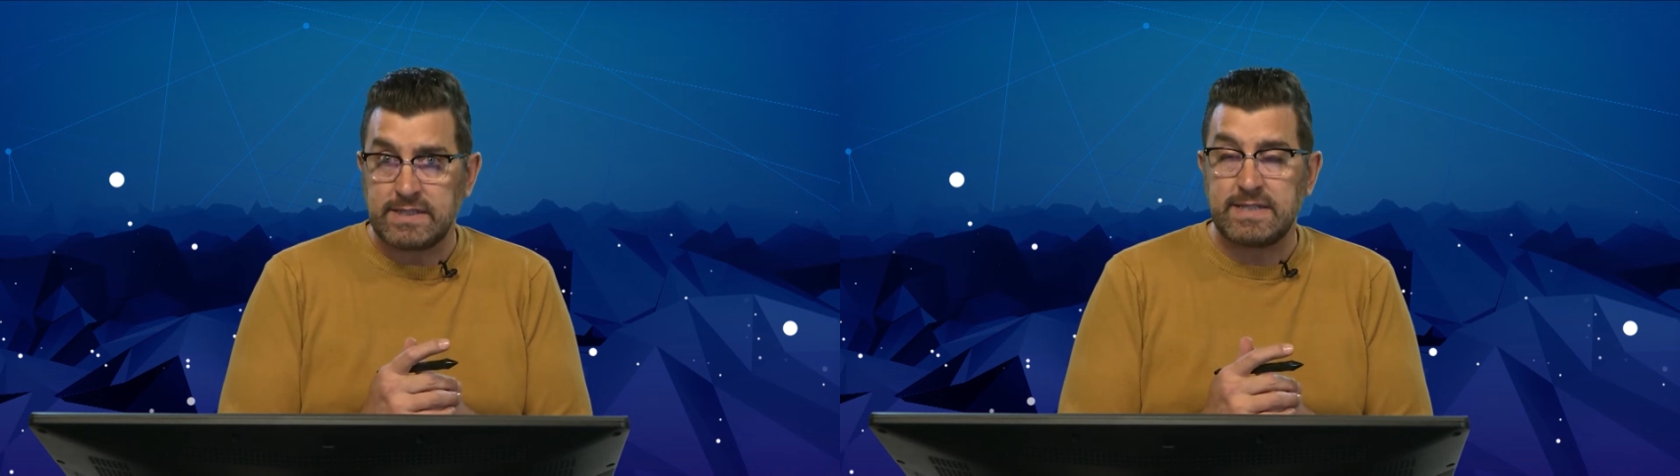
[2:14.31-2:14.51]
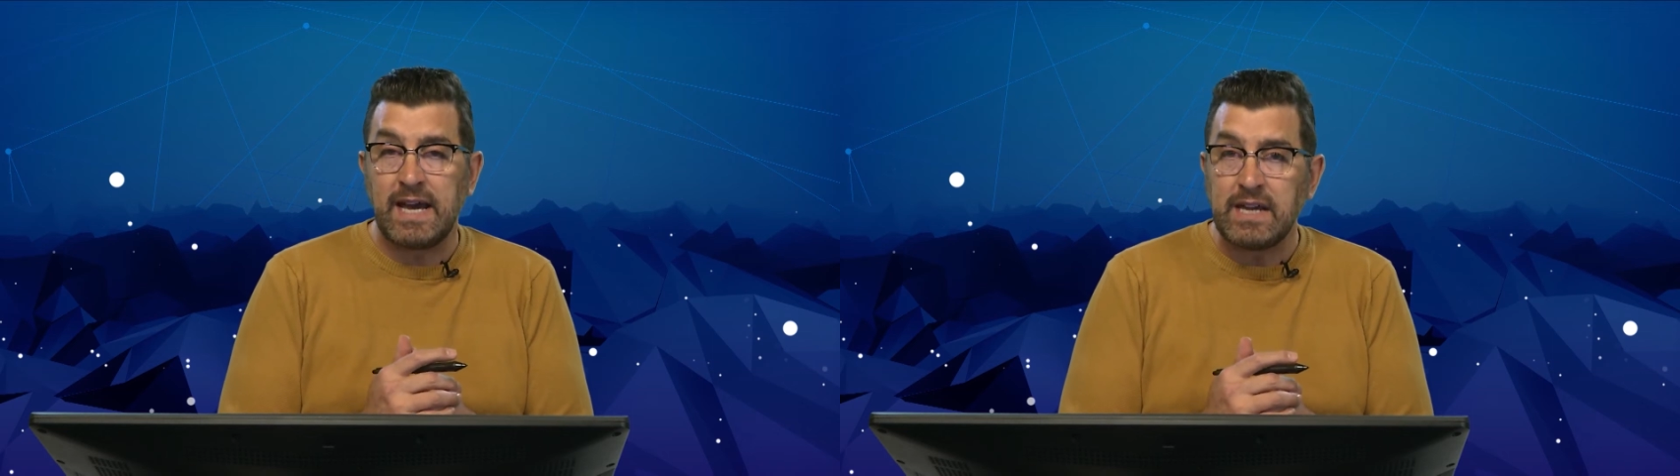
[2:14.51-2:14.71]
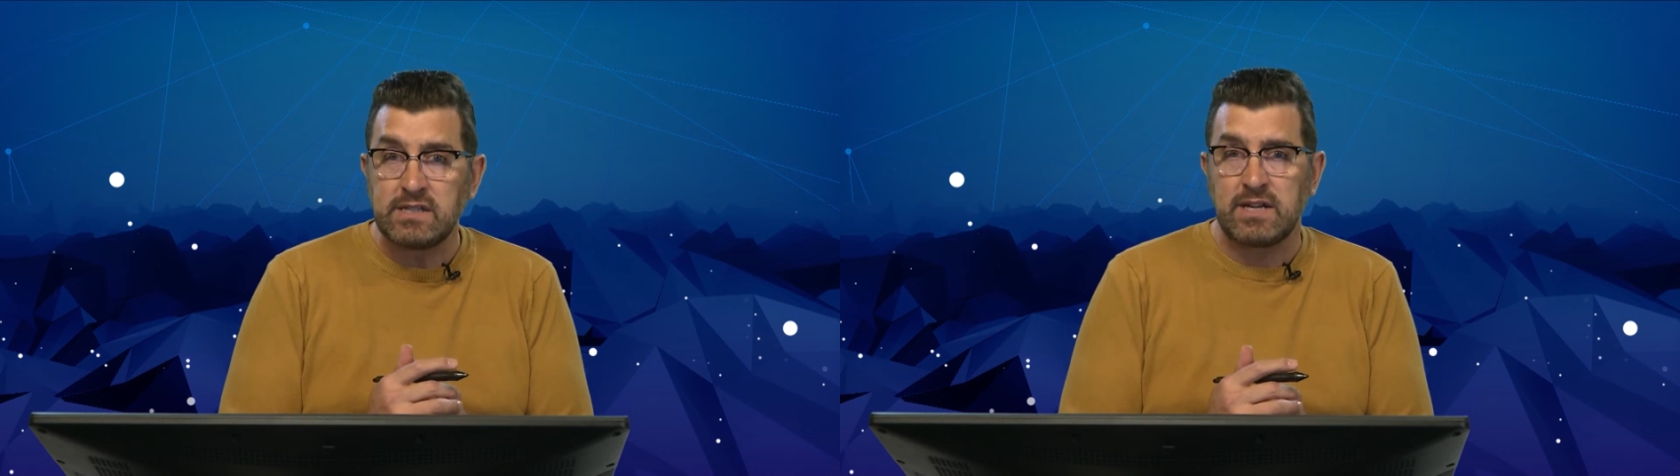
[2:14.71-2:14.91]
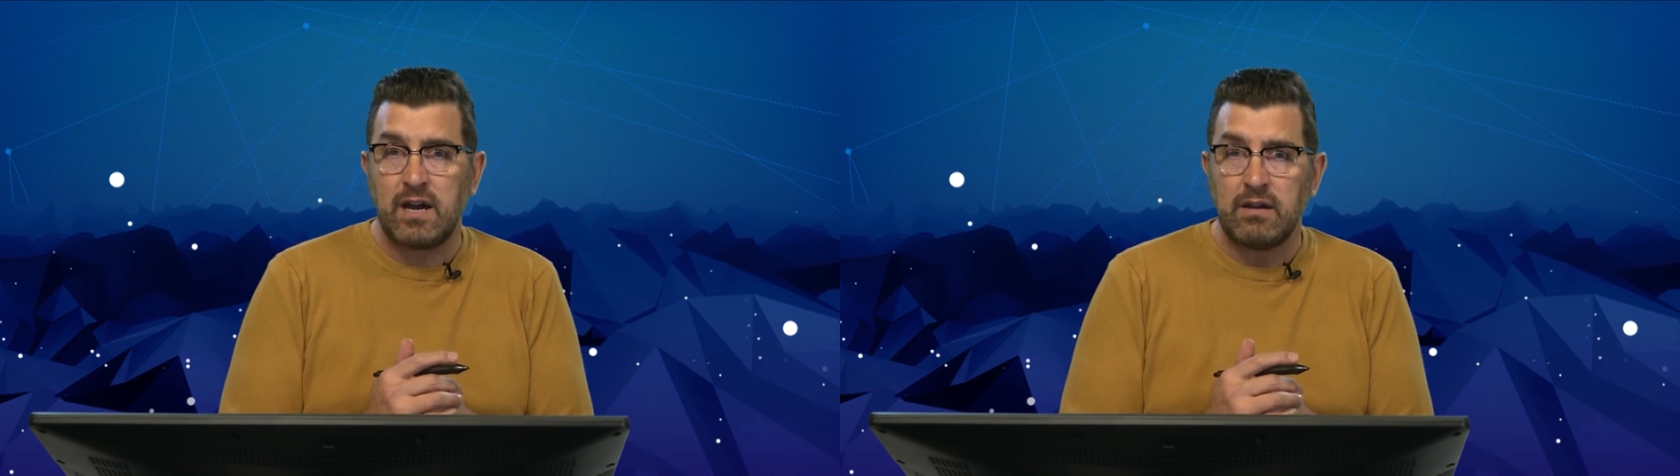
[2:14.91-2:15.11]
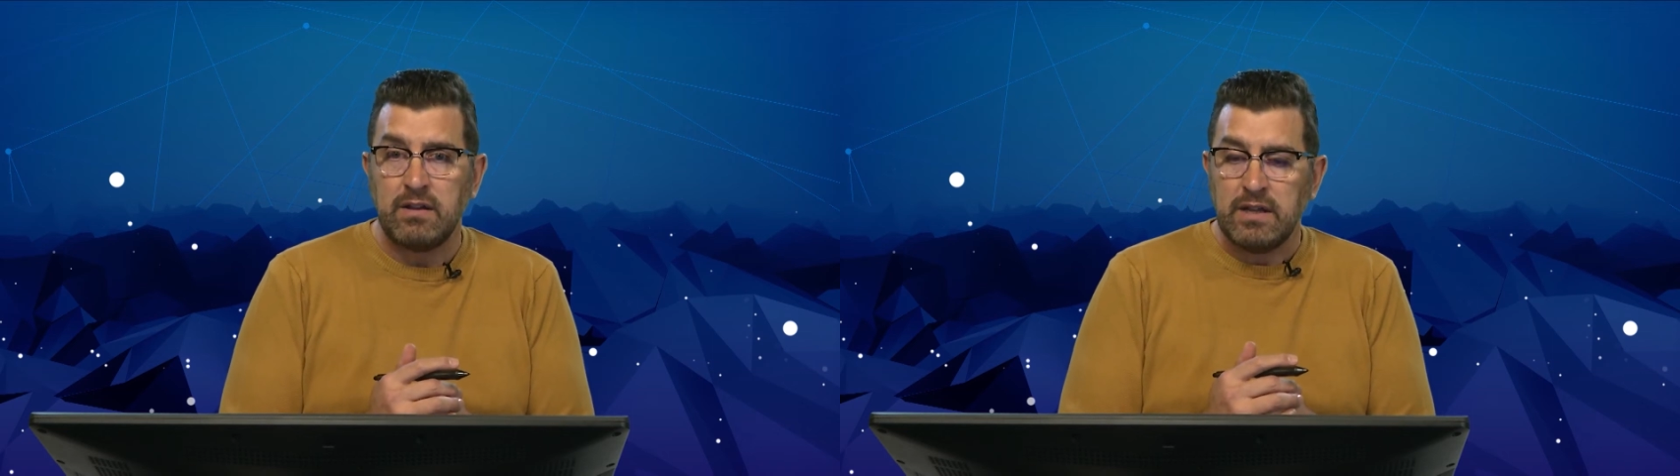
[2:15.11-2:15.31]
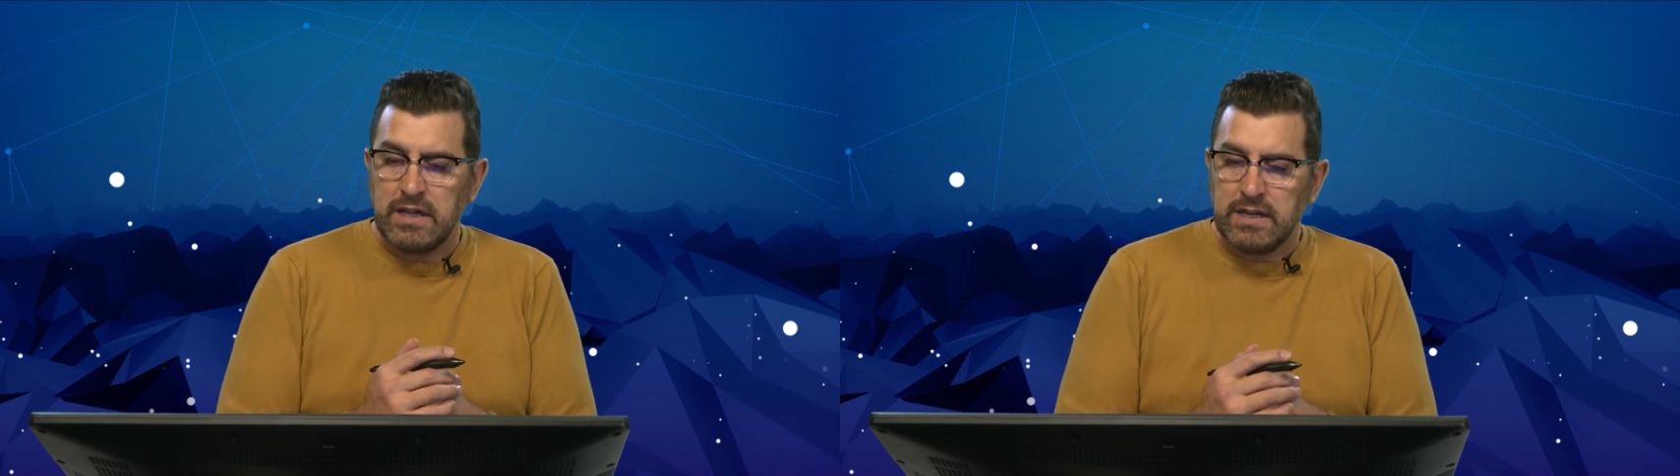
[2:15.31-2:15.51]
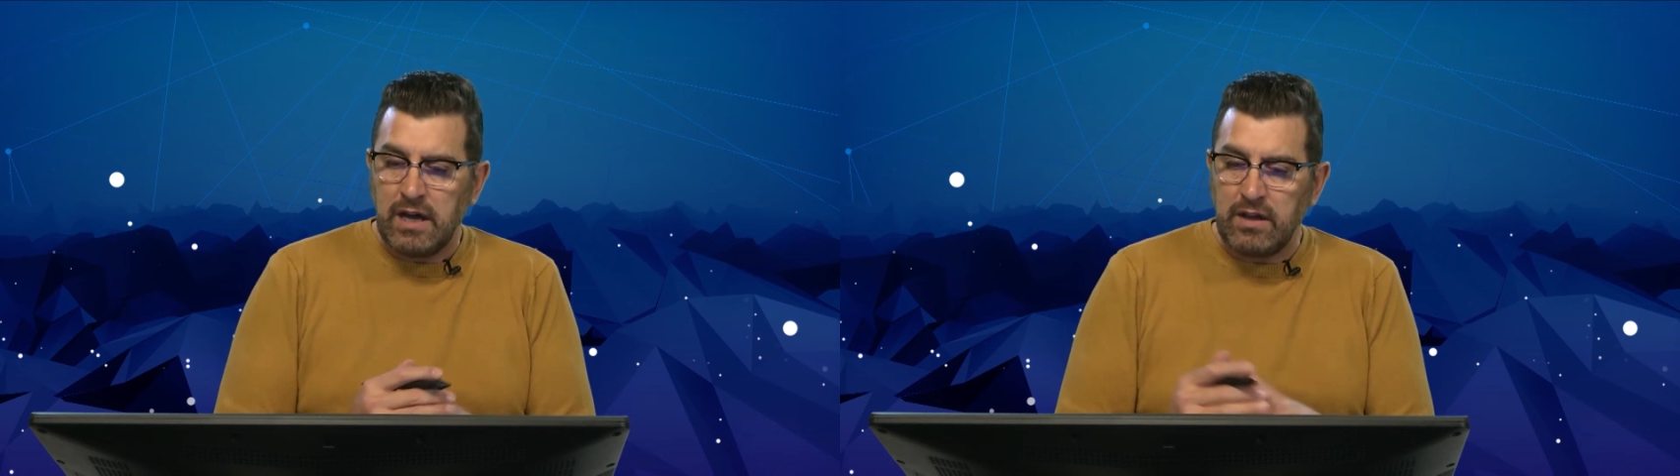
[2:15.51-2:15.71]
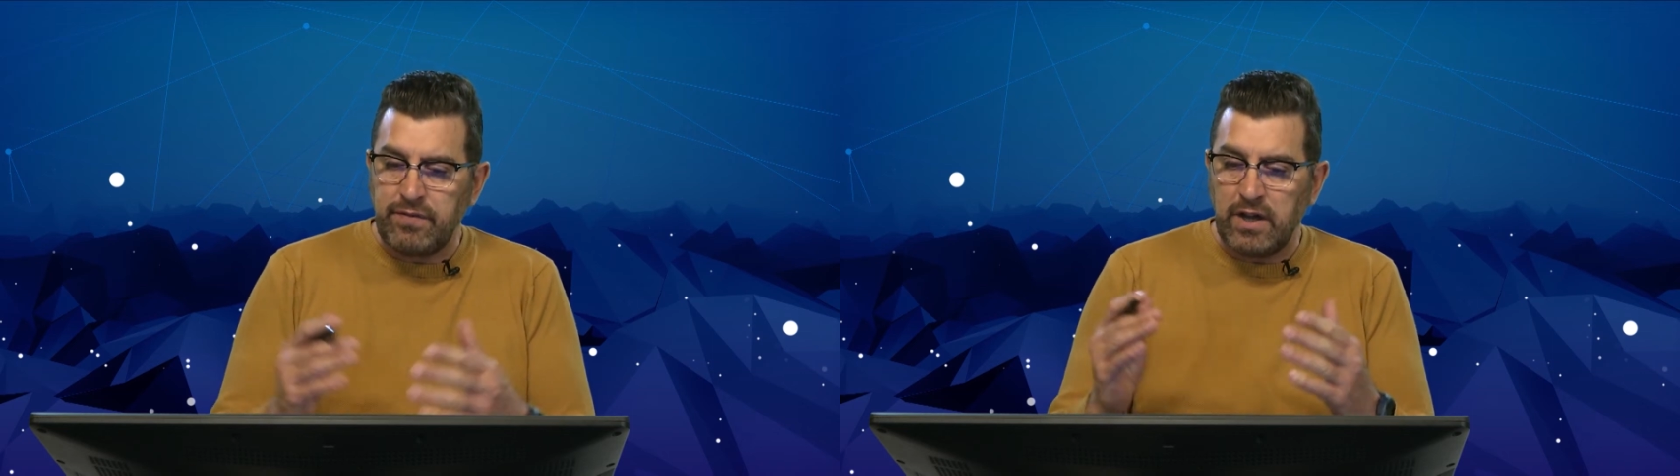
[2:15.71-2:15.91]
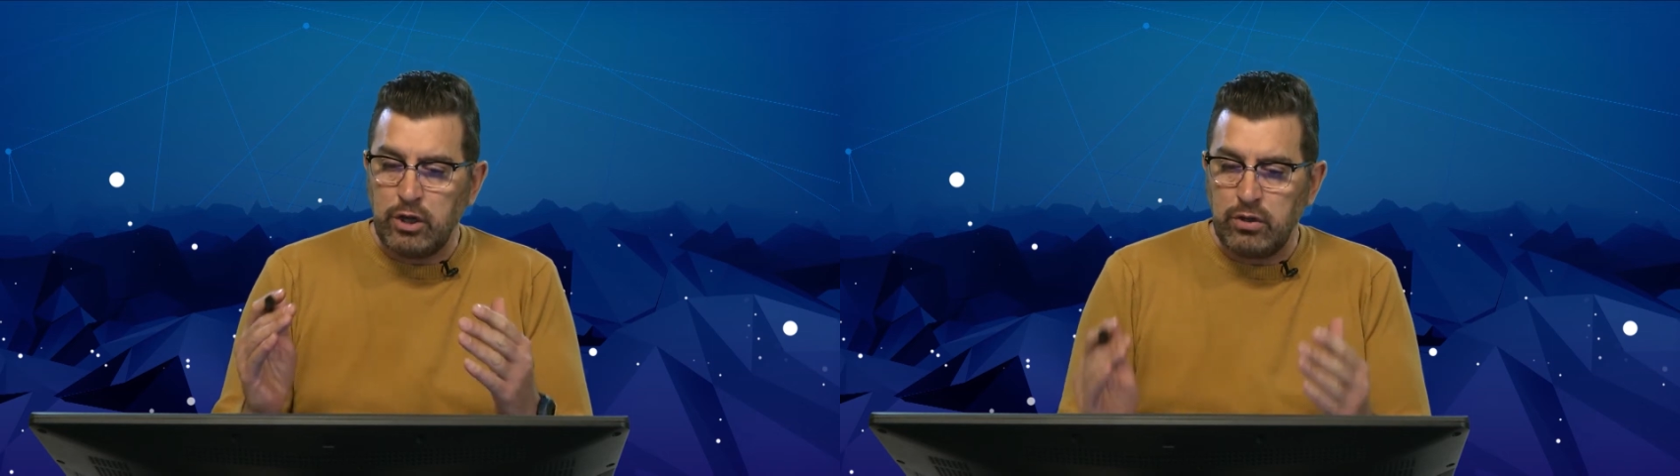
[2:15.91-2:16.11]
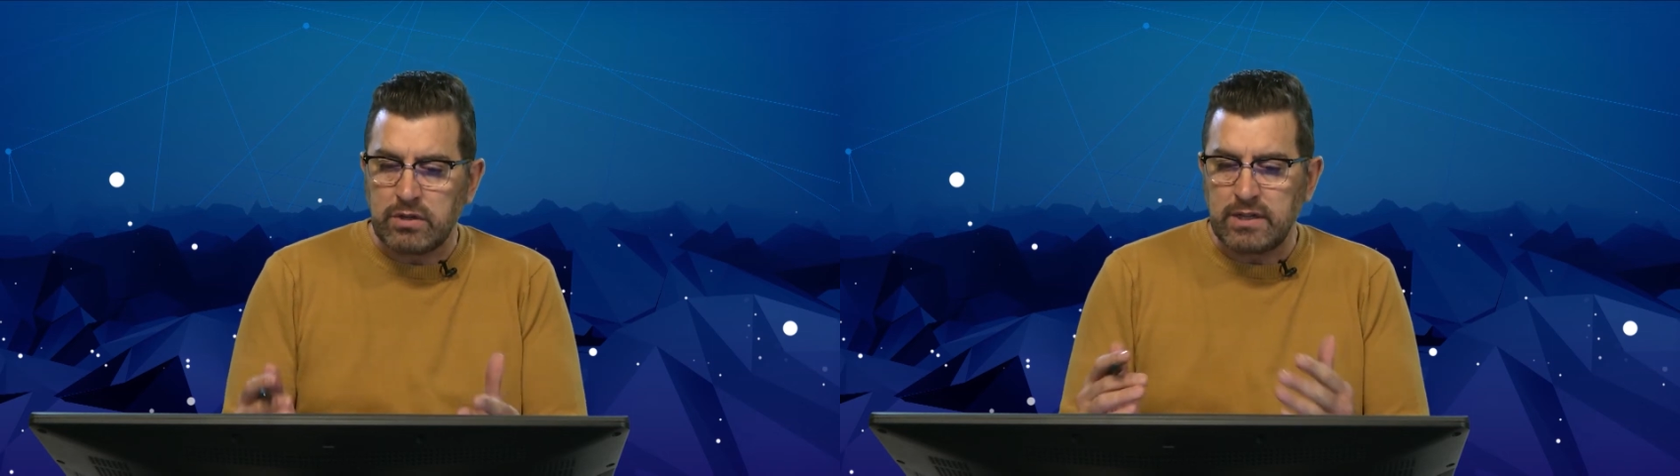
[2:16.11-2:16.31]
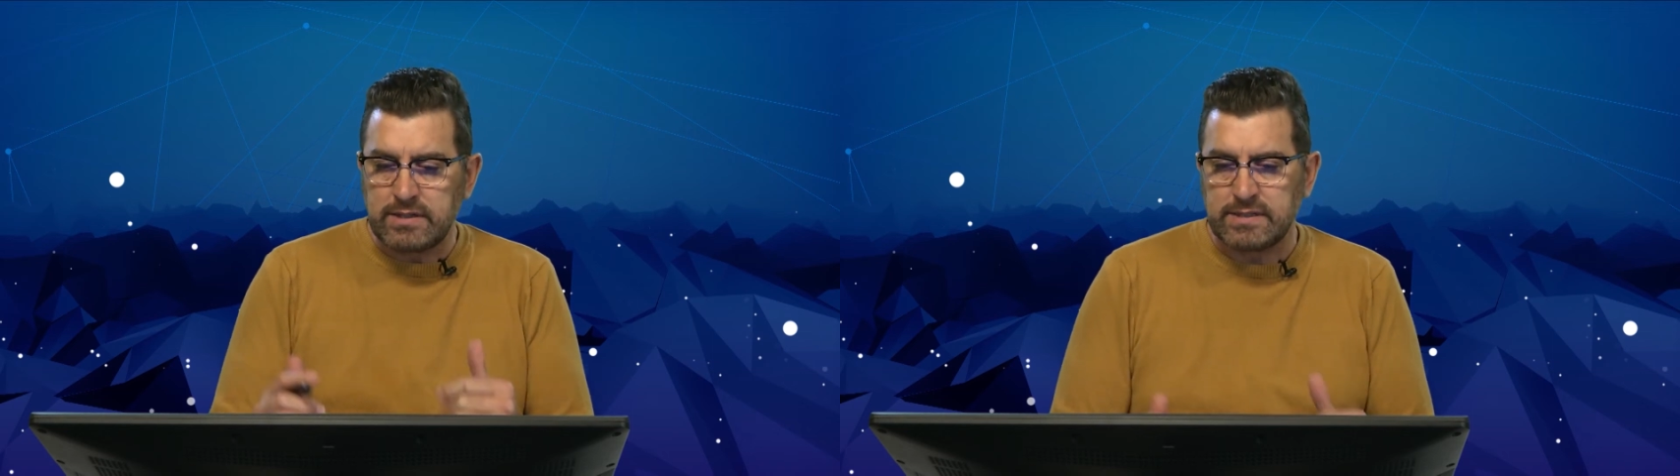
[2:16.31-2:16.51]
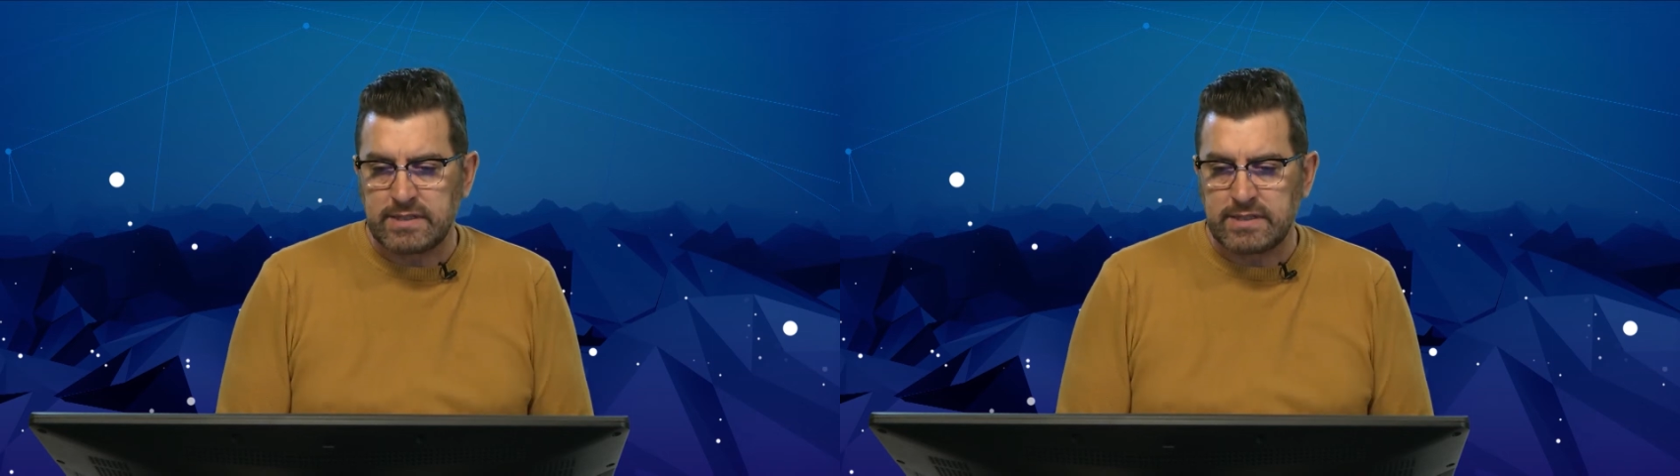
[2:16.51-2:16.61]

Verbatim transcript: data? Now, if I look at this